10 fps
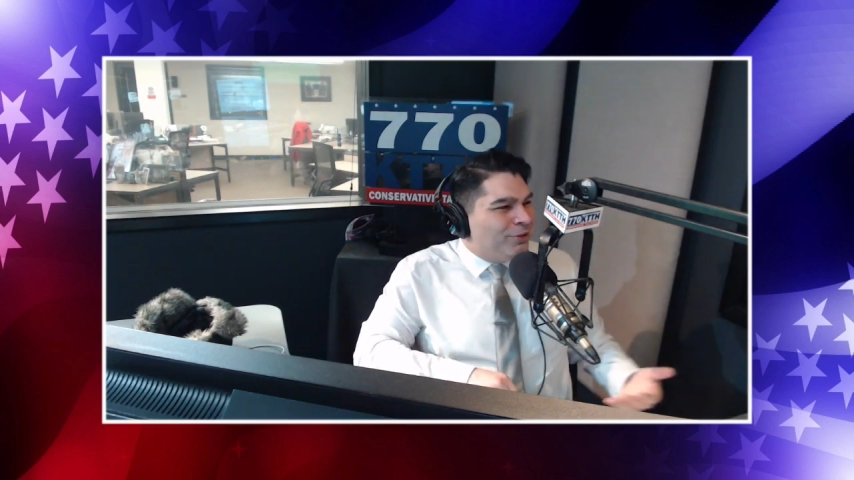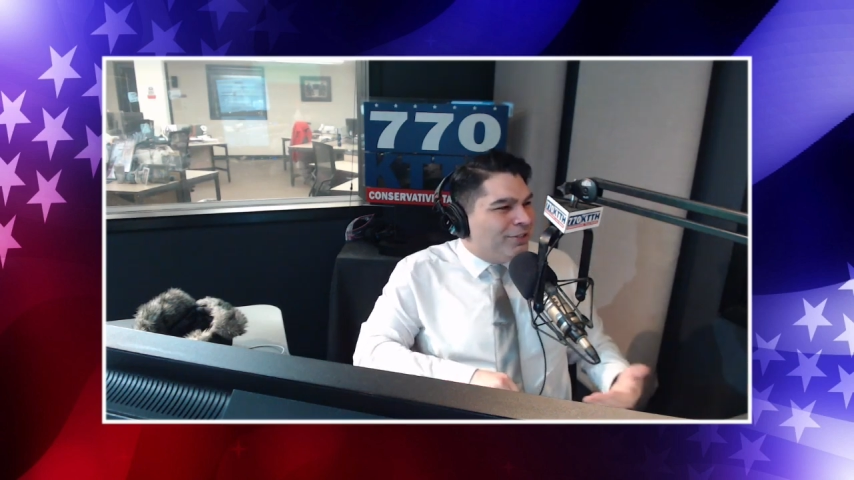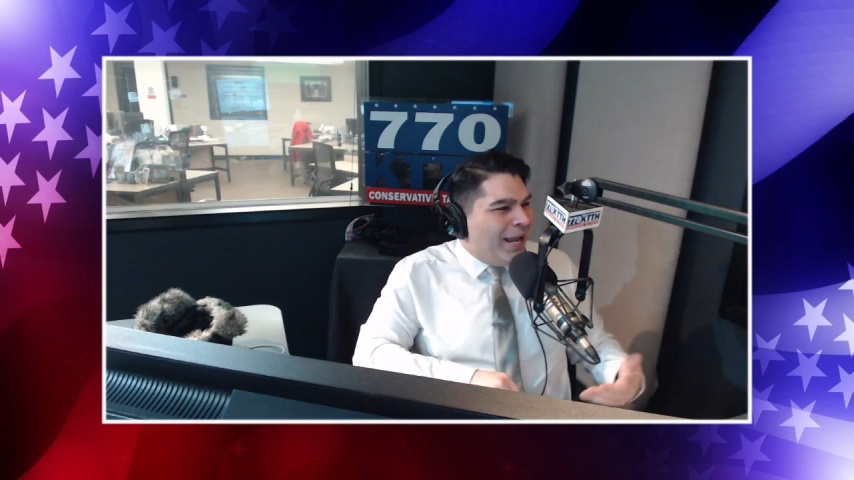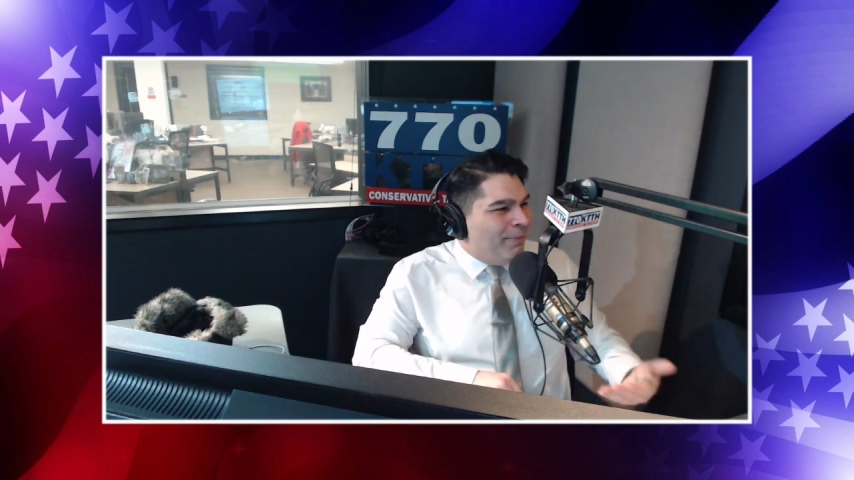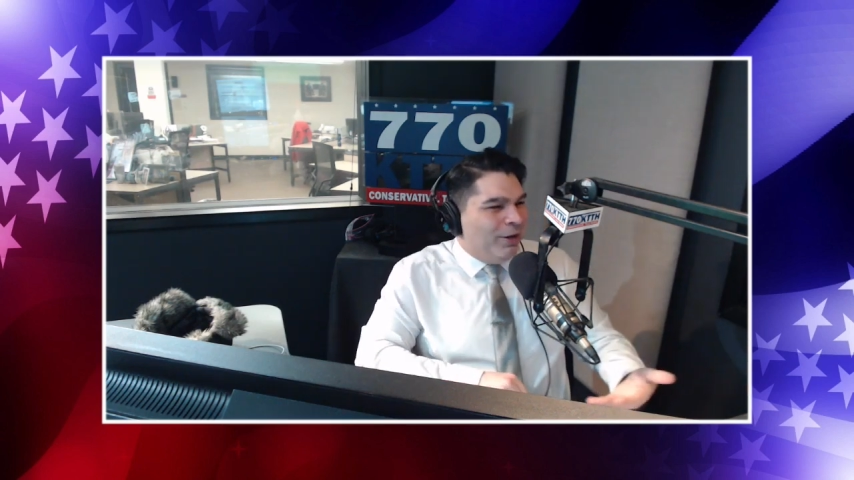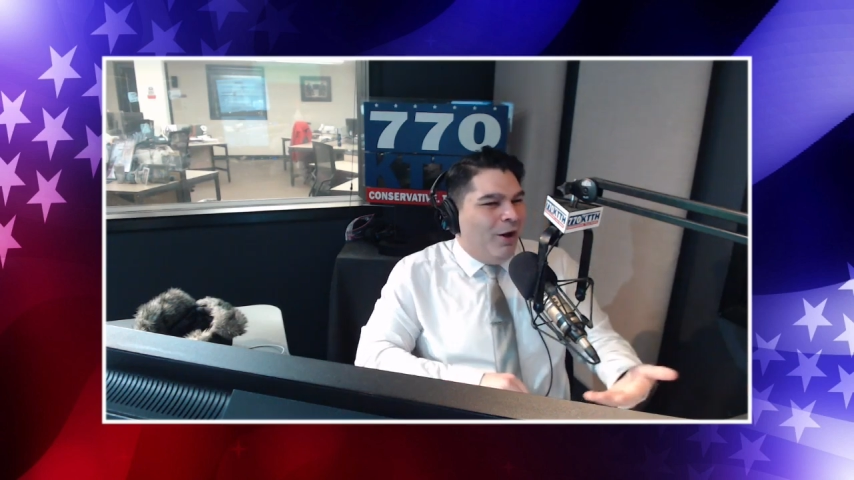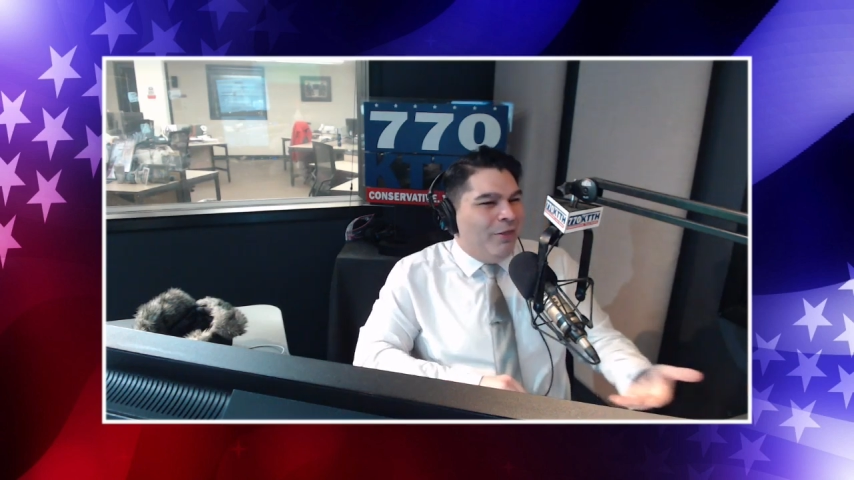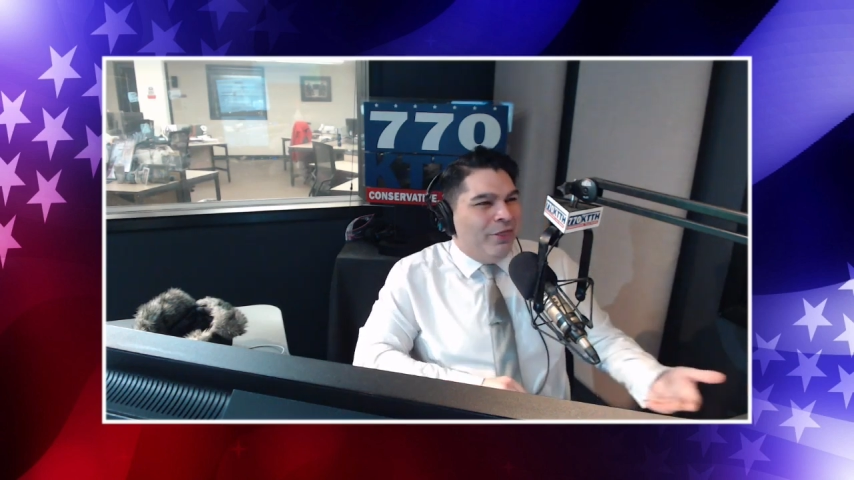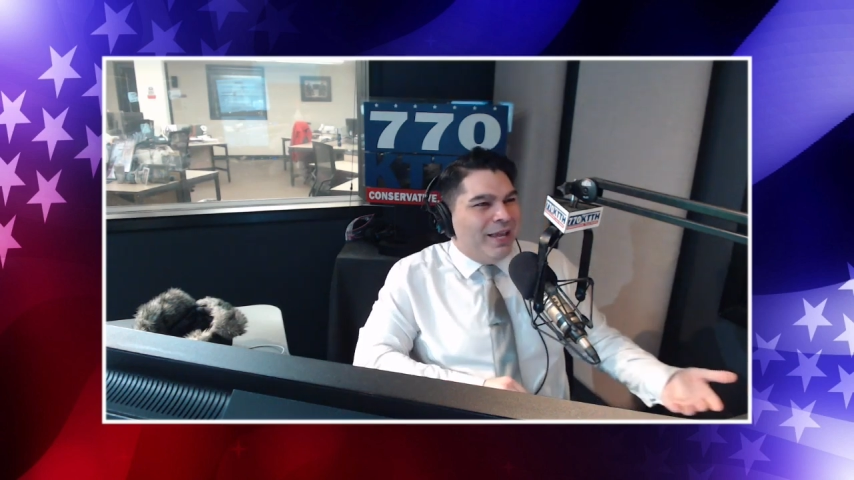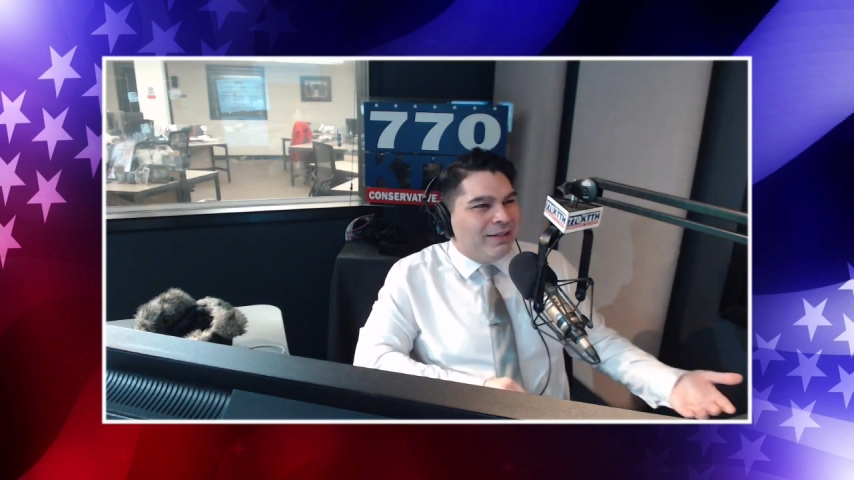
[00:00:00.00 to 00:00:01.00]
statement
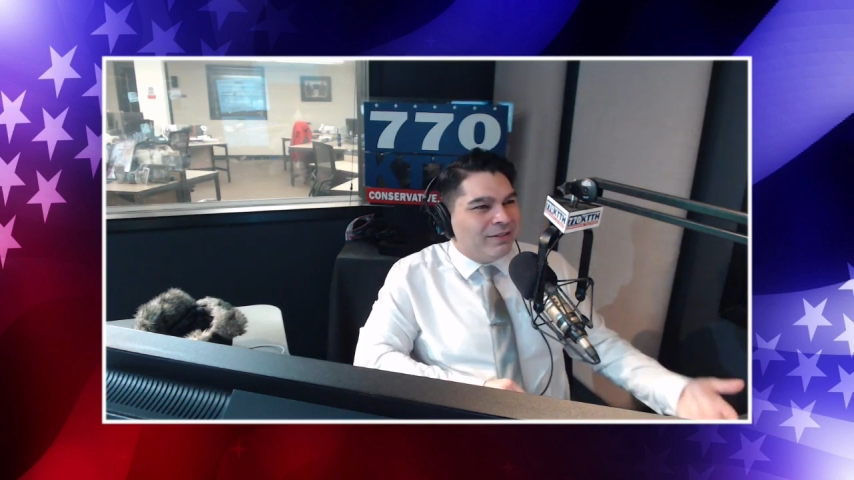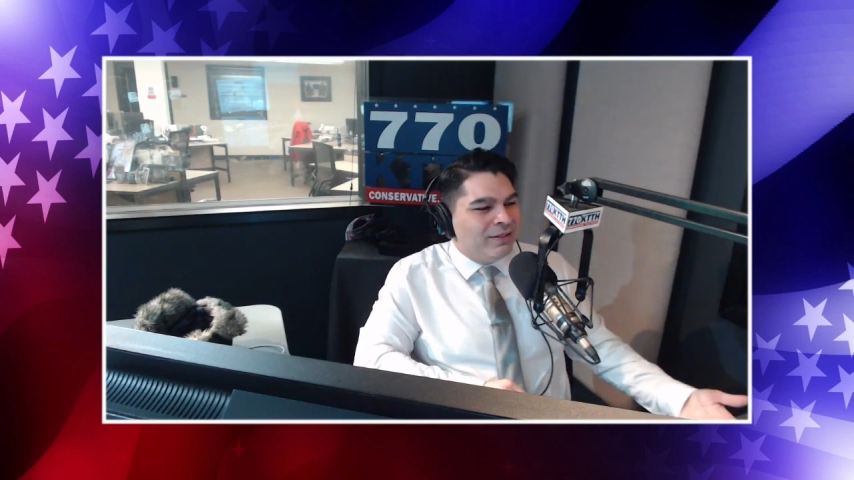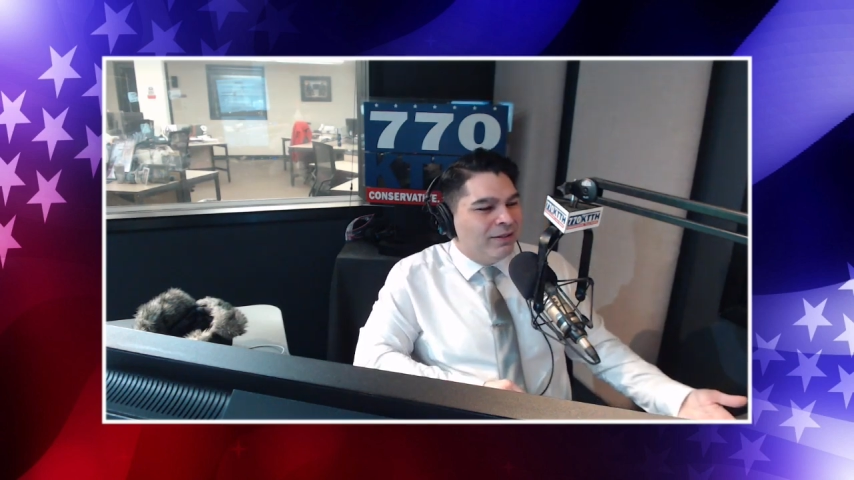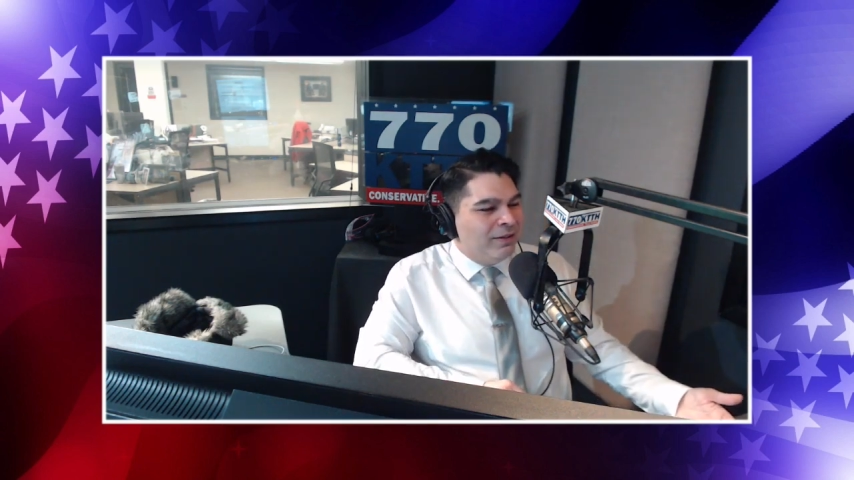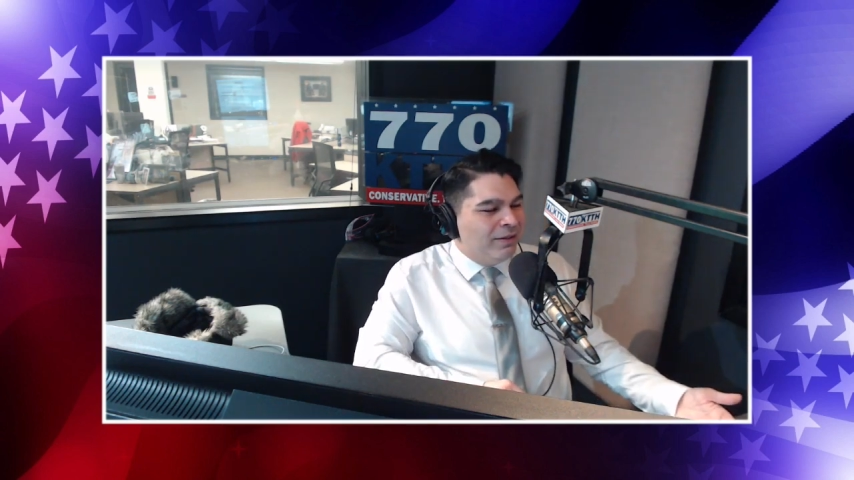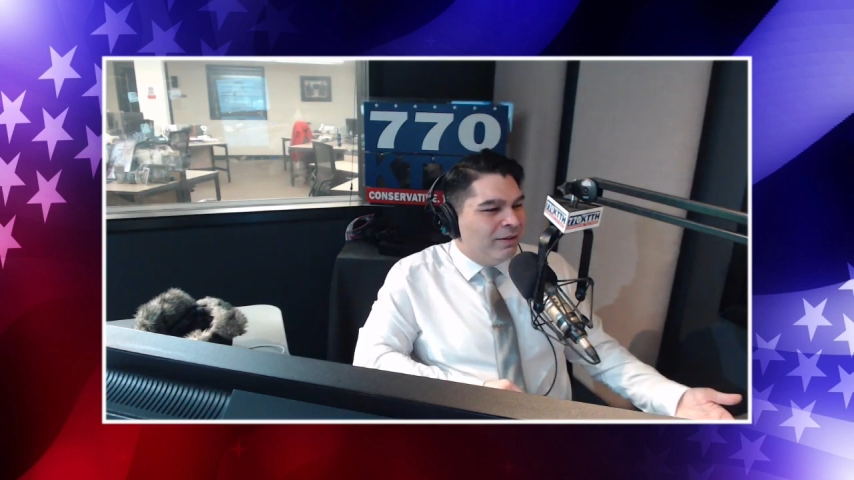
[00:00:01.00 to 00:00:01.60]
on this.